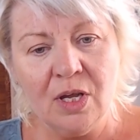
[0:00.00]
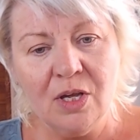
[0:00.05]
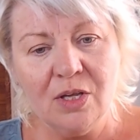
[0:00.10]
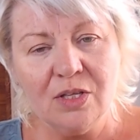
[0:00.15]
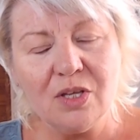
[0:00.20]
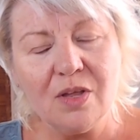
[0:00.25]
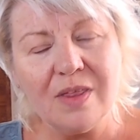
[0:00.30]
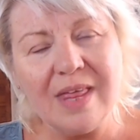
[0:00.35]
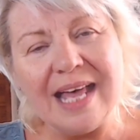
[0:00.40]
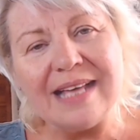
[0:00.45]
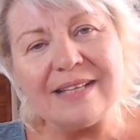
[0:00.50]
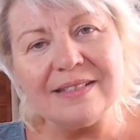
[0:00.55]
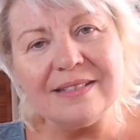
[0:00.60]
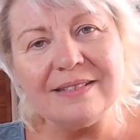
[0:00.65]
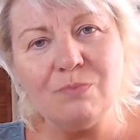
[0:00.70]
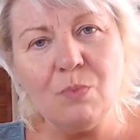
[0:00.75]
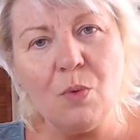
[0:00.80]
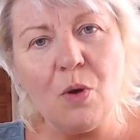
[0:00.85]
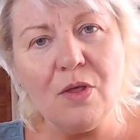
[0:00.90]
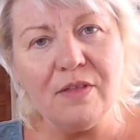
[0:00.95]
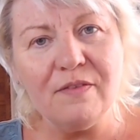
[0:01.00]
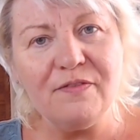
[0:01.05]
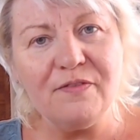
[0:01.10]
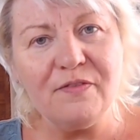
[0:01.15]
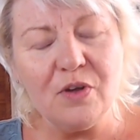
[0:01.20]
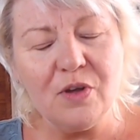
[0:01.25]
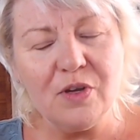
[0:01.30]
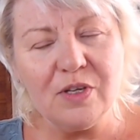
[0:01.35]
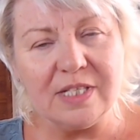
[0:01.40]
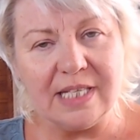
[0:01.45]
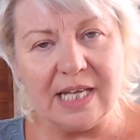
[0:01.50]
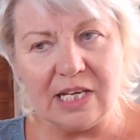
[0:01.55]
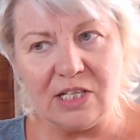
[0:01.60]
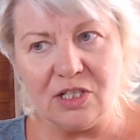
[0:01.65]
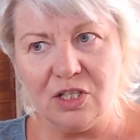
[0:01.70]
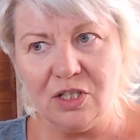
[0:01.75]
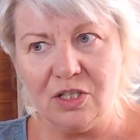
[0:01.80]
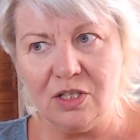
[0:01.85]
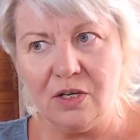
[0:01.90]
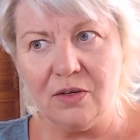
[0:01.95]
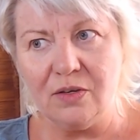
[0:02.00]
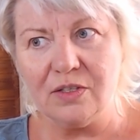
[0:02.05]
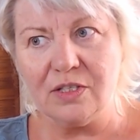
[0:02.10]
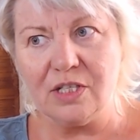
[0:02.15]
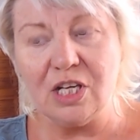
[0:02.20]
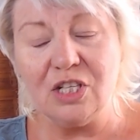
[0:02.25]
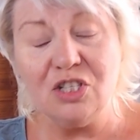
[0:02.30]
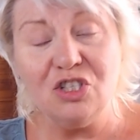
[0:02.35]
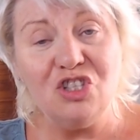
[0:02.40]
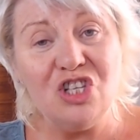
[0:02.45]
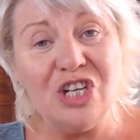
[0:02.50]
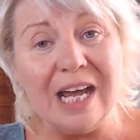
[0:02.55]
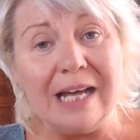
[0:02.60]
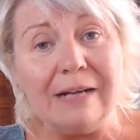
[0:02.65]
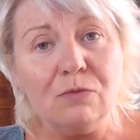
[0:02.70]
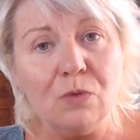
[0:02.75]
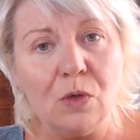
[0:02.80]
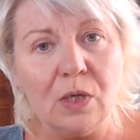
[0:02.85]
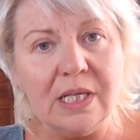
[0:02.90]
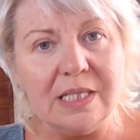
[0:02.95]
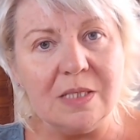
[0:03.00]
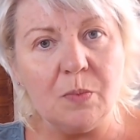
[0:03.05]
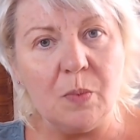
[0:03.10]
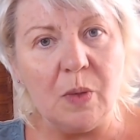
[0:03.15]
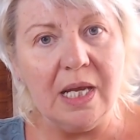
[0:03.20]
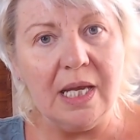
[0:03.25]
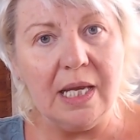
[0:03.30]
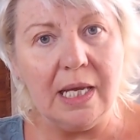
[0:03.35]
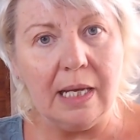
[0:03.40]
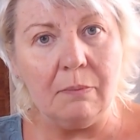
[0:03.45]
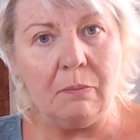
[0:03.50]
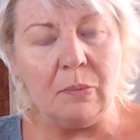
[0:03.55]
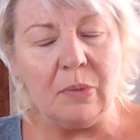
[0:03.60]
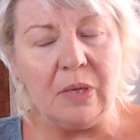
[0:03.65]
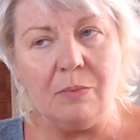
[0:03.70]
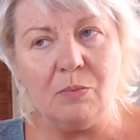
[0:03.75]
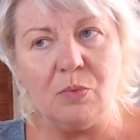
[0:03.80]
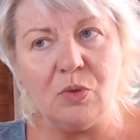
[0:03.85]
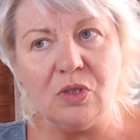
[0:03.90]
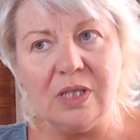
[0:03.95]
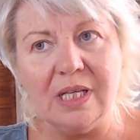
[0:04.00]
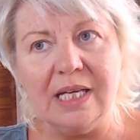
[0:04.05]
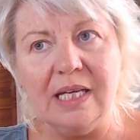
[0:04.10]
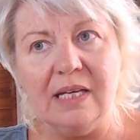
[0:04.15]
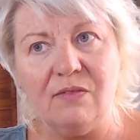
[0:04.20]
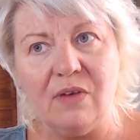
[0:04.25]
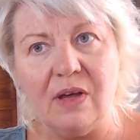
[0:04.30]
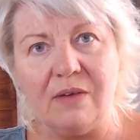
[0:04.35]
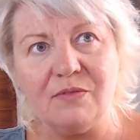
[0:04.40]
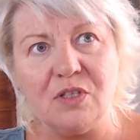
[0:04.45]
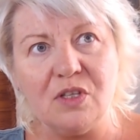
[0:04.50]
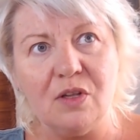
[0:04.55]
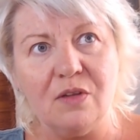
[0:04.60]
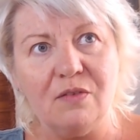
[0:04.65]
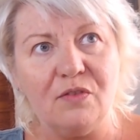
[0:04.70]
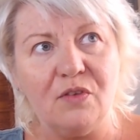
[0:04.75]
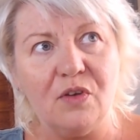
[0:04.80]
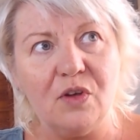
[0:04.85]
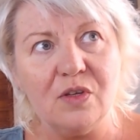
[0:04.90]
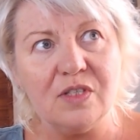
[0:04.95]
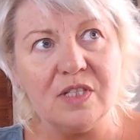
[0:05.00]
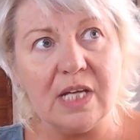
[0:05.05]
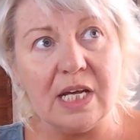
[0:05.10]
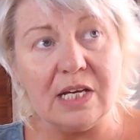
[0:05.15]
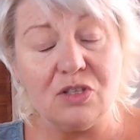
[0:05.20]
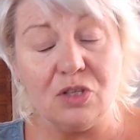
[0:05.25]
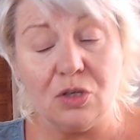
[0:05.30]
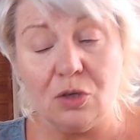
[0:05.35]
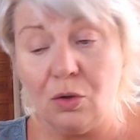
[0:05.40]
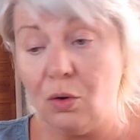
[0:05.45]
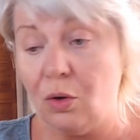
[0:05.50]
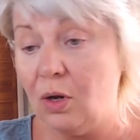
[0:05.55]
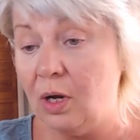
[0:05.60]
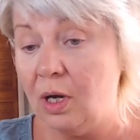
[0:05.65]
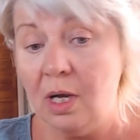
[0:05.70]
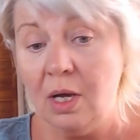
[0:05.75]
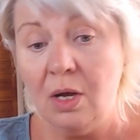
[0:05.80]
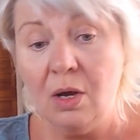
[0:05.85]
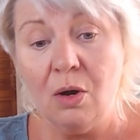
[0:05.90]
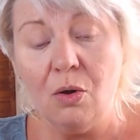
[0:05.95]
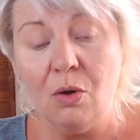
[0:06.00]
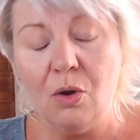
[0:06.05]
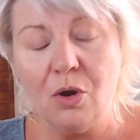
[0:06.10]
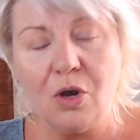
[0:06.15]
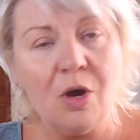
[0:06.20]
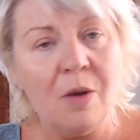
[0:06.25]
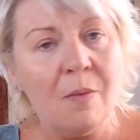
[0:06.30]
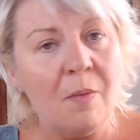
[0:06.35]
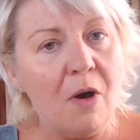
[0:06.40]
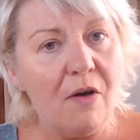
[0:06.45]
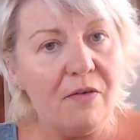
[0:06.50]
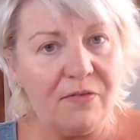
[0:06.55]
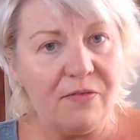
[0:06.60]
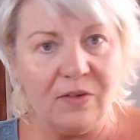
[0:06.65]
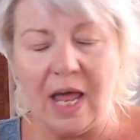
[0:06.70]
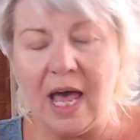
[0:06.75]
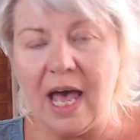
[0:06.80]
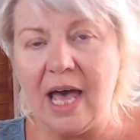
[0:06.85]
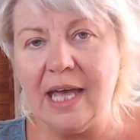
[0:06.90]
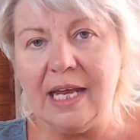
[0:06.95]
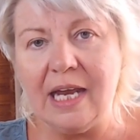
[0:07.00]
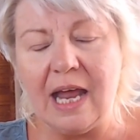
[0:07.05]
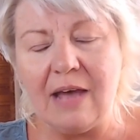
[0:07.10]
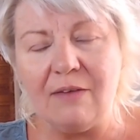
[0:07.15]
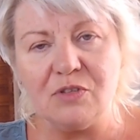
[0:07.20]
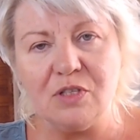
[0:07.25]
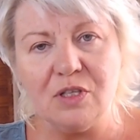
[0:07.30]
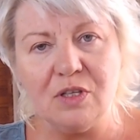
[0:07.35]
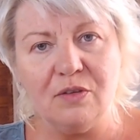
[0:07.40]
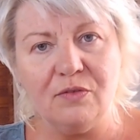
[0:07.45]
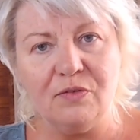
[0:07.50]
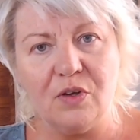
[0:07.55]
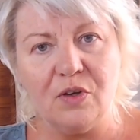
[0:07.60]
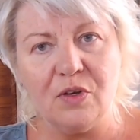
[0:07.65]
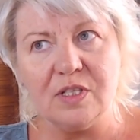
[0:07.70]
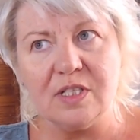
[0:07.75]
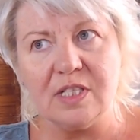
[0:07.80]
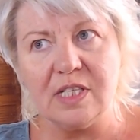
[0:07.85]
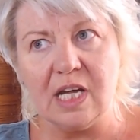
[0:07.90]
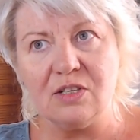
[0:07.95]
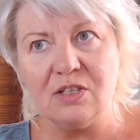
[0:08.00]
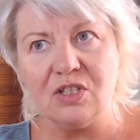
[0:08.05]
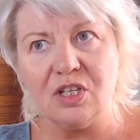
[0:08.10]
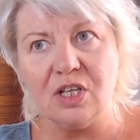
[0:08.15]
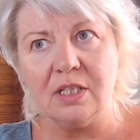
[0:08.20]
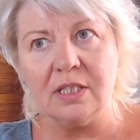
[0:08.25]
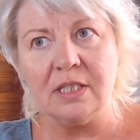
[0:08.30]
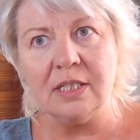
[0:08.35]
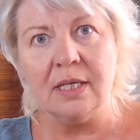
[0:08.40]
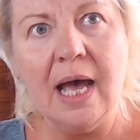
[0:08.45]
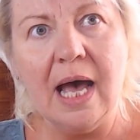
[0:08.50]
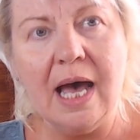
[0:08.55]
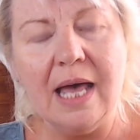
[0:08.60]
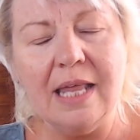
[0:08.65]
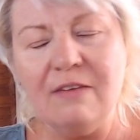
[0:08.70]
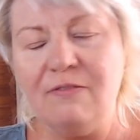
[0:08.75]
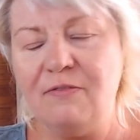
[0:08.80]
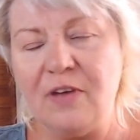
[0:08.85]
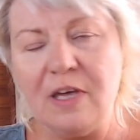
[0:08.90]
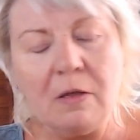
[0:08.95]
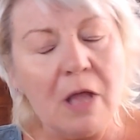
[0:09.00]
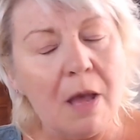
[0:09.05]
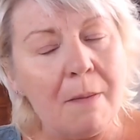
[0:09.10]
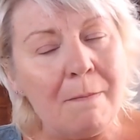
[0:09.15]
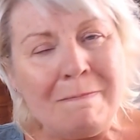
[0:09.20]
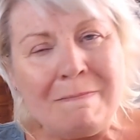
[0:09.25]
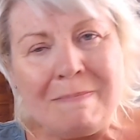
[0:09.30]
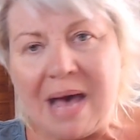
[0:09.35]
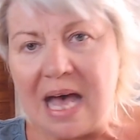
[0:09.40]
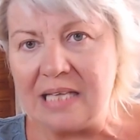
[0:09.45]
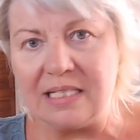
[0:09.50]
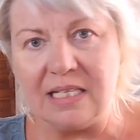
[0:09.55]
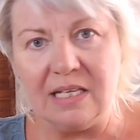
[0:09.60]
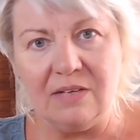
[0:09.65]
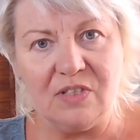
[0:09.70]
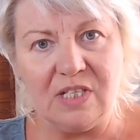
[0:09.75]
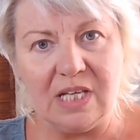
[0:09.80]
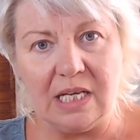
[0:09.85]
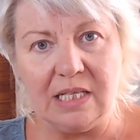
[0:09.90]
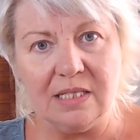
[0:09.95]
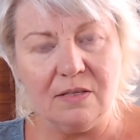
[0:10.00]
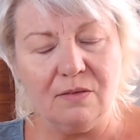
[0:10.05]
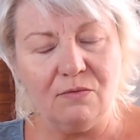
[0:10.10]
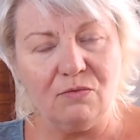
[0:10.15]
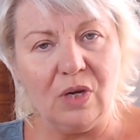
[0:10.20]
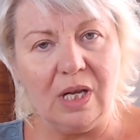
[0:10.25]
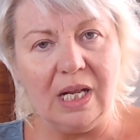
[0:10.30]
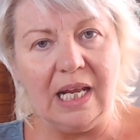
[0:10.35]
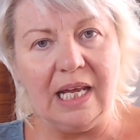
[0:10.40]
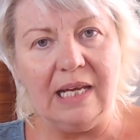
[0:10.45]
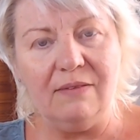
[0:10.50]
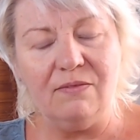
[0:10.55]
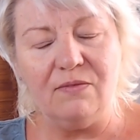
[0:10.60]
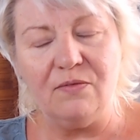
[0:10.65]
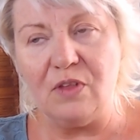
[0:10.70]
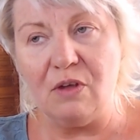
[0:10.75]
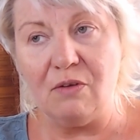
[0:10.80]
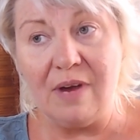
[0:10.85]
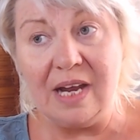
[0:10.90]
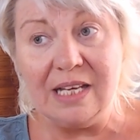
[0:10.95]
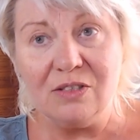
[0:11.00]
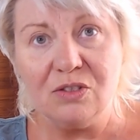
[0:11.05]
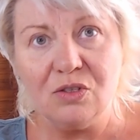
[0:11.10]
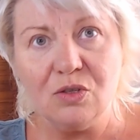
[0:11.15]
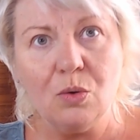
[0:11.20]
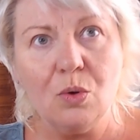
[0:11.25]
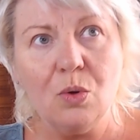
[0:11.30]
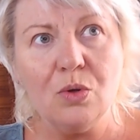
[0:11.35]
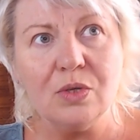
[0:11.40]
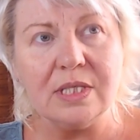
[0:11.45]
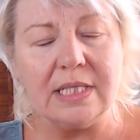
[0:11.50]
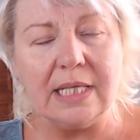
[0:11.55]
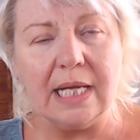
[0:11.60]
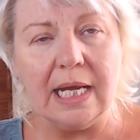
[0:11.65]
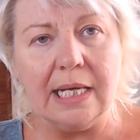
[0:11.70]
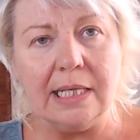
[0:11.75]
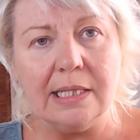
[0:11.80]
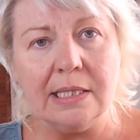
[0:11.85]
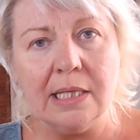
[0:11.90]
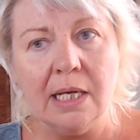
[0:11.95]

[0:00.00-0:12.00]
So that's what the first session does. And generally speaking, people leave after the first session or come offline after the first session, and they feel a massive sense of relief. They're exhausted.